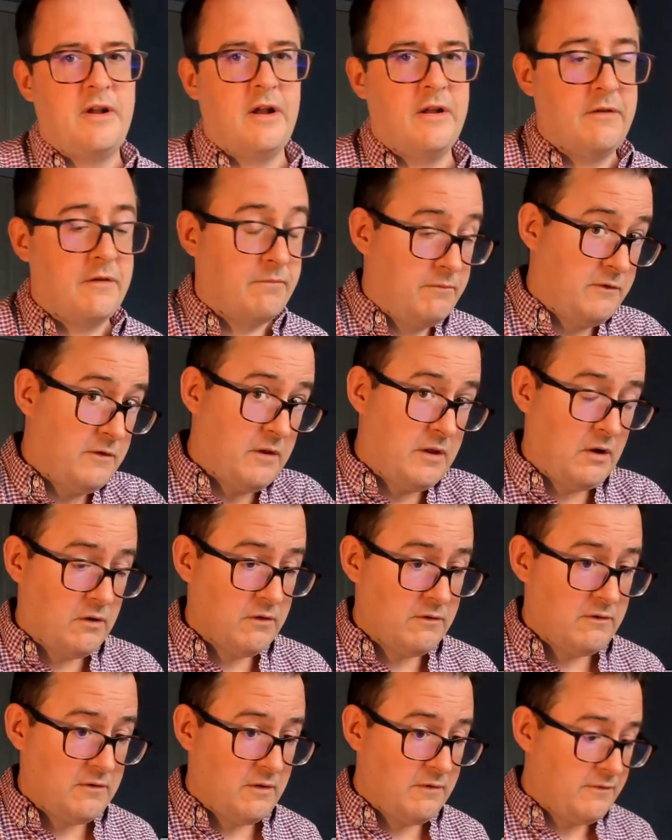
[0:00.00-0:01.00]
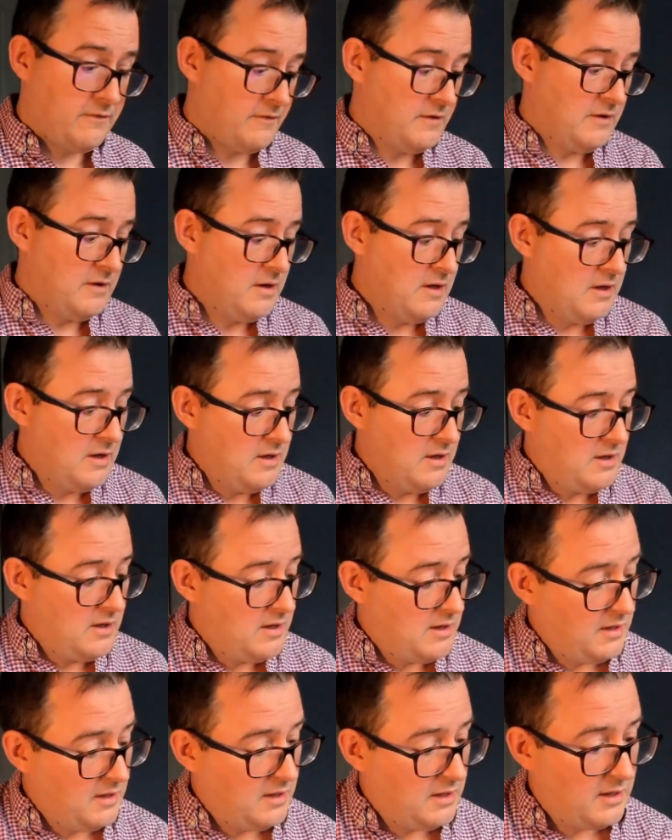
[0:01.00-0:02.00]
of to the octave.
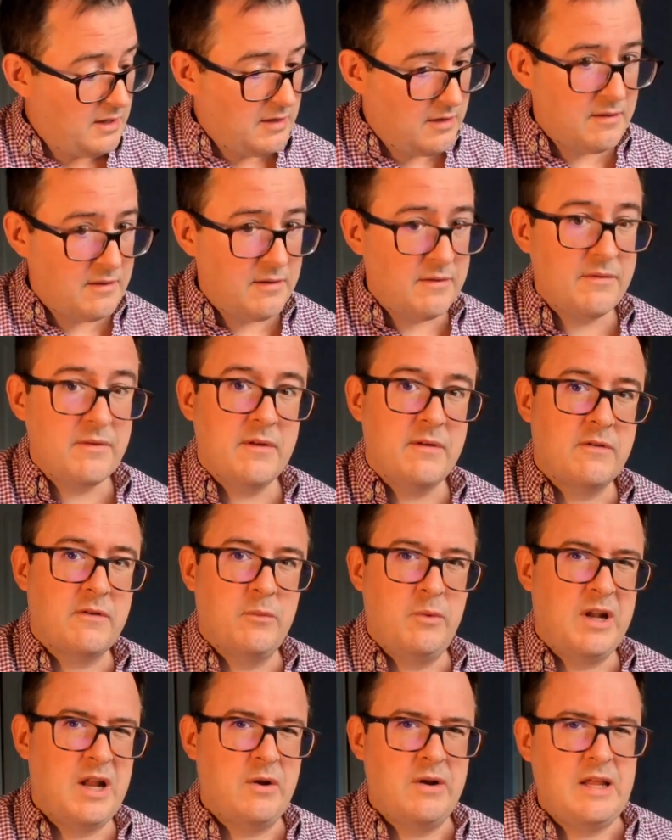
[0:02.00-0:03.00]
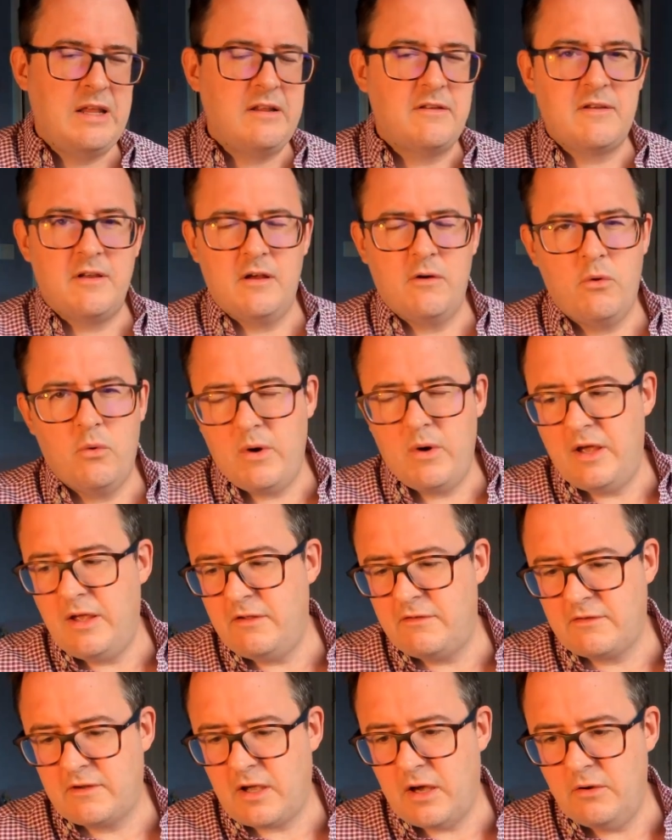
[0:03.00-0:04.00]
We don't need to
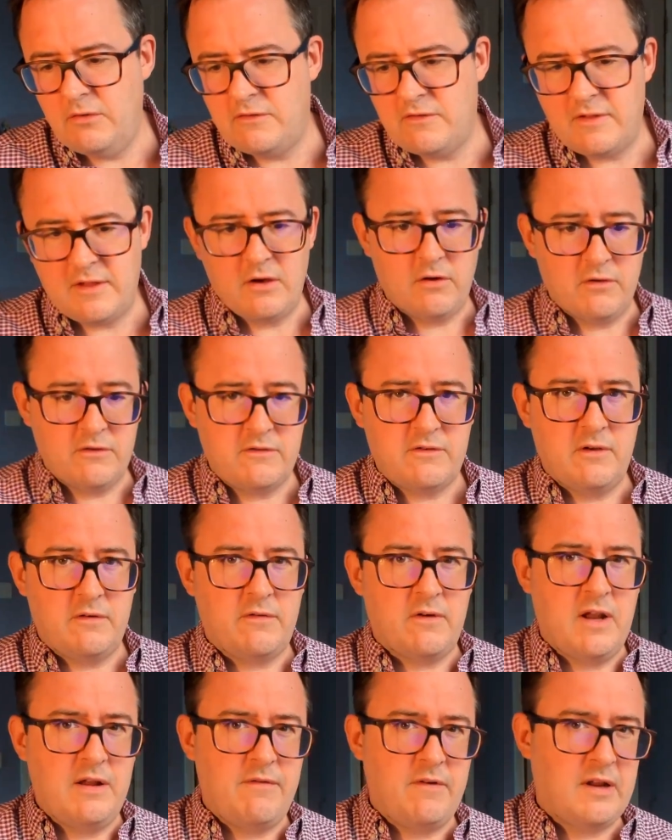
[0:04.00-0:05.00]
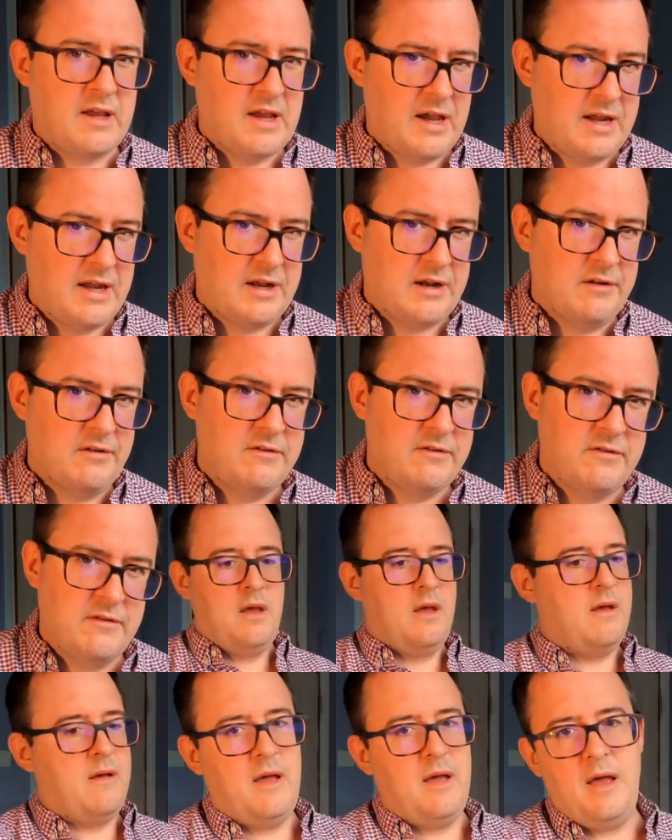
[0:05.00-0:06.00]
always go to the octave on every cadence.
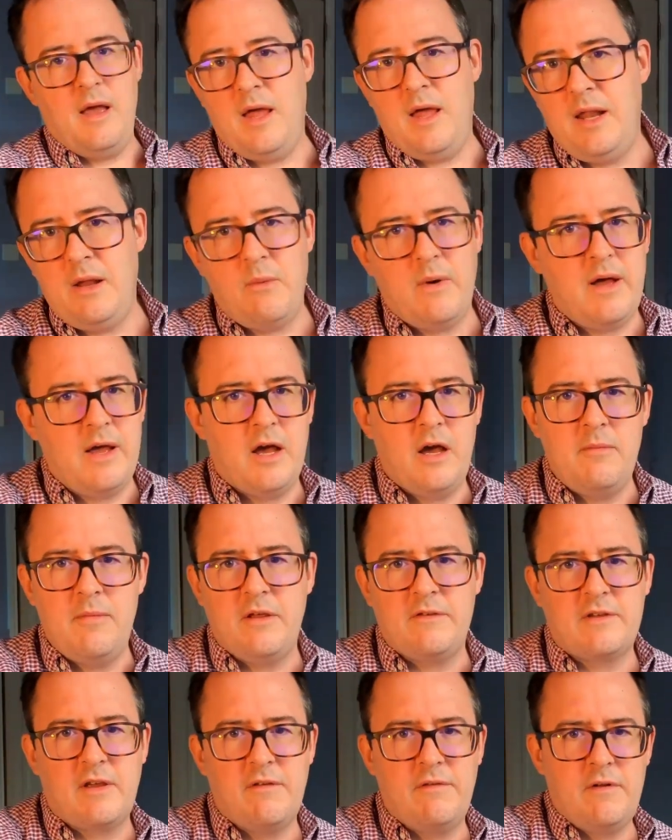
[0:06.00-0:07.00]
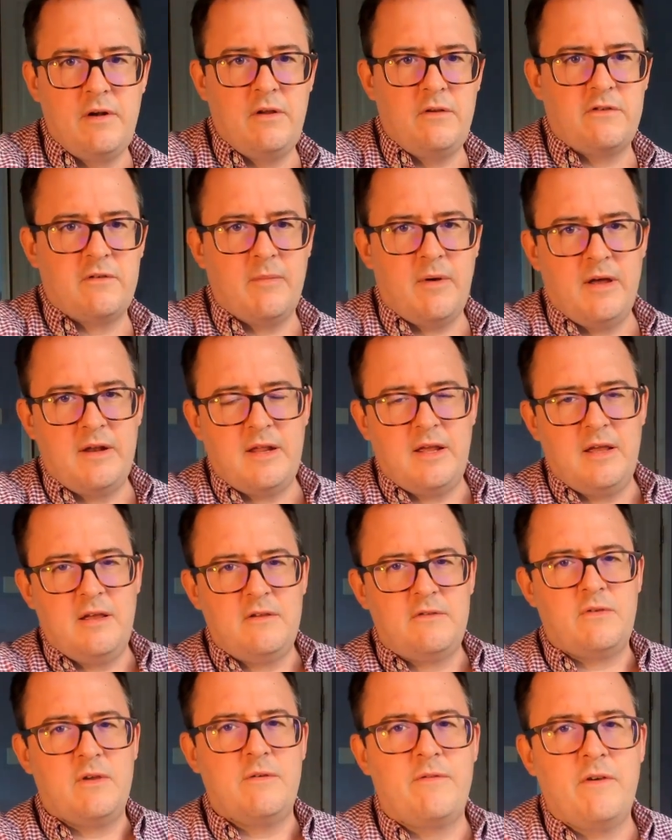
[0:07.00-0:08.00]
Anyway, I hope that's given you some
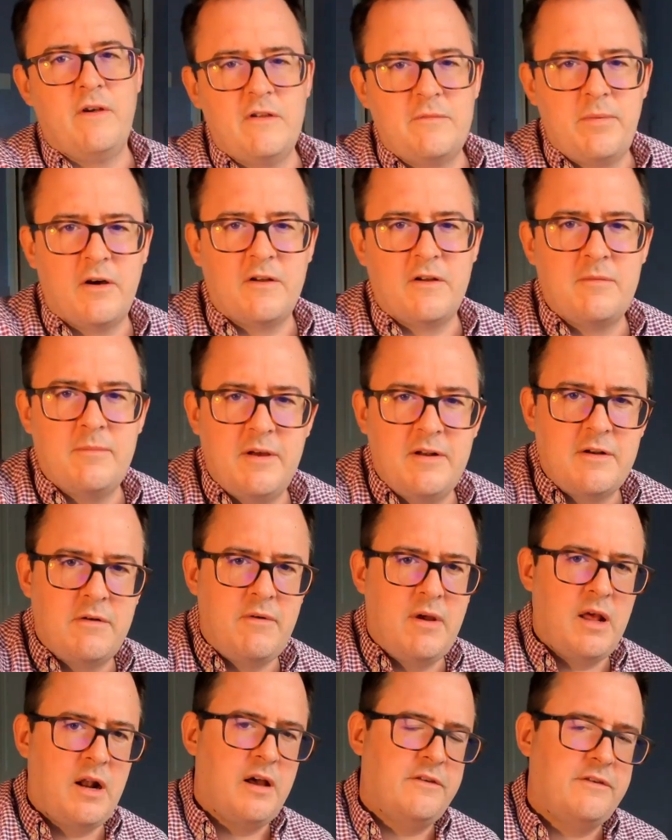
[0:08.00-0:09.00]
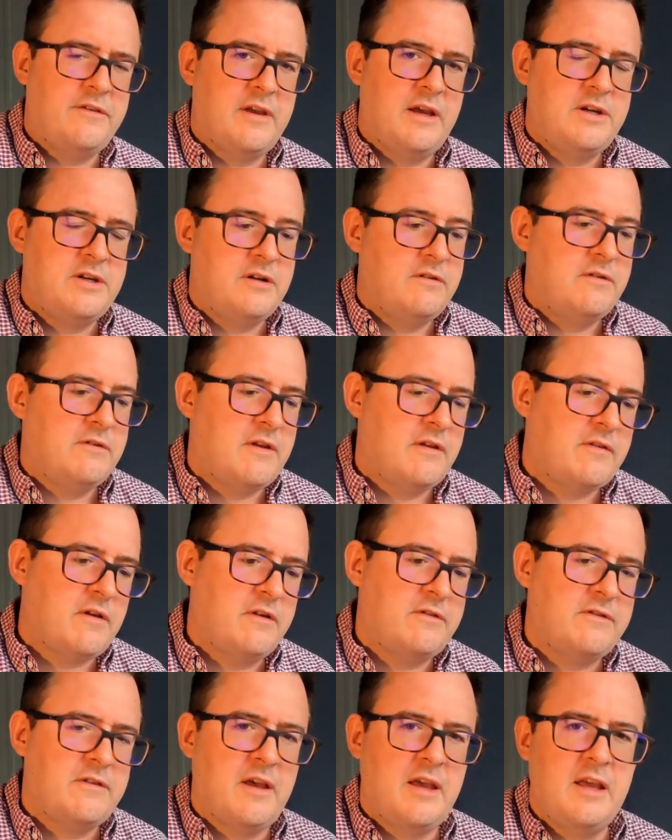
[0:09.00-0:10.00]
ideas for your first Partimento realizations. As
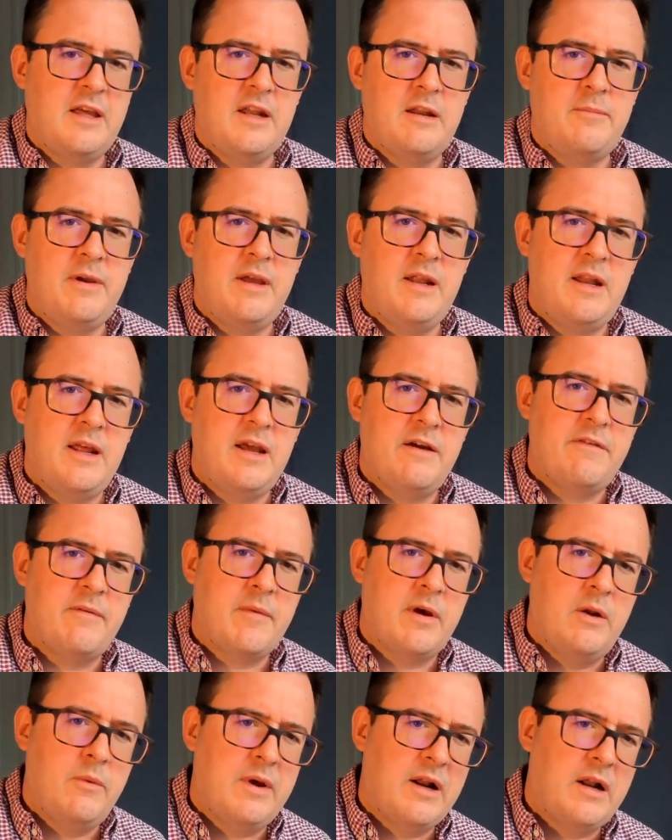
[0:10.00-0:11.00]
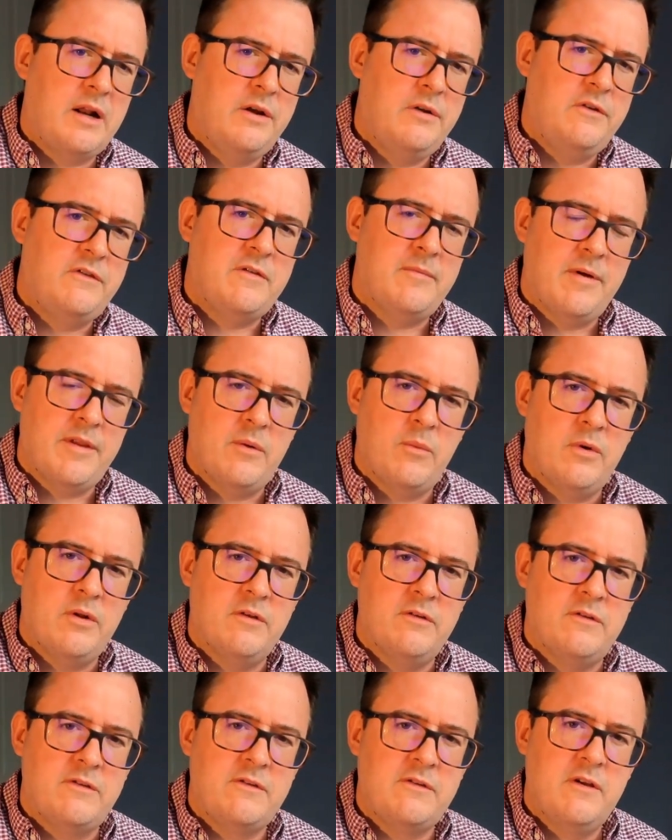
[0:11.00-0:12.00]
I say in the PDF, I'm going to include some other
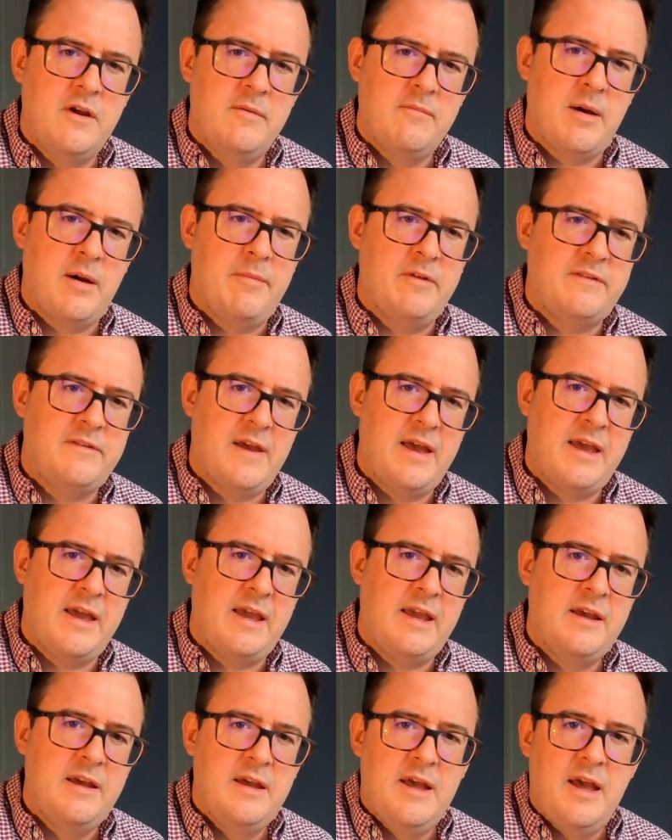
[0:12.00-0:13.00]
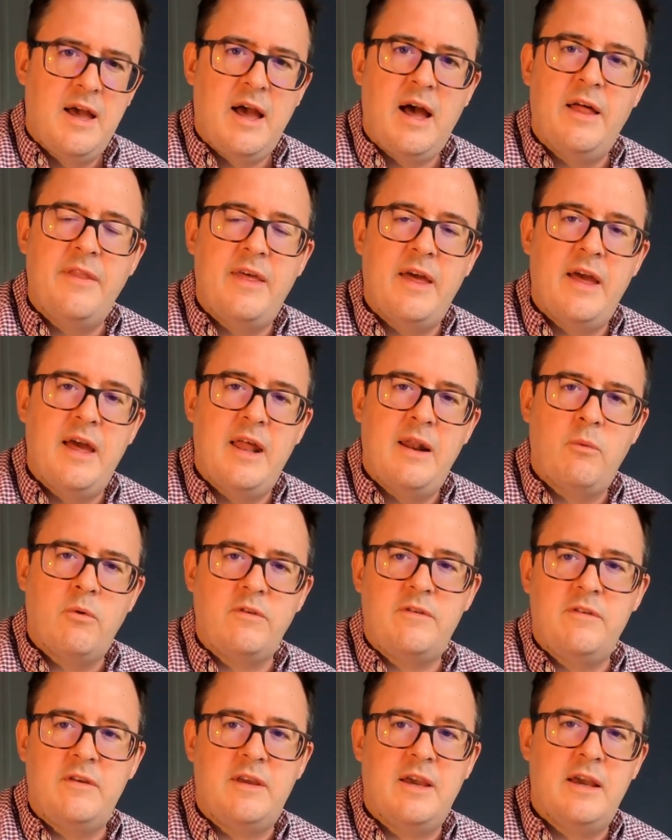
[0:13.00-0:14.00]
ones by Mattei, and then
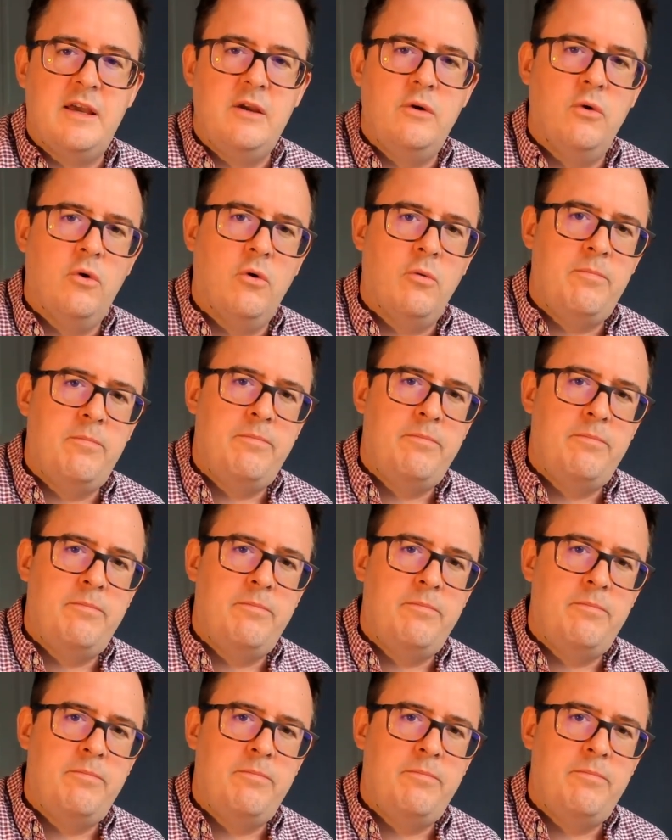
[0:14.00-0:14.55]
once you get your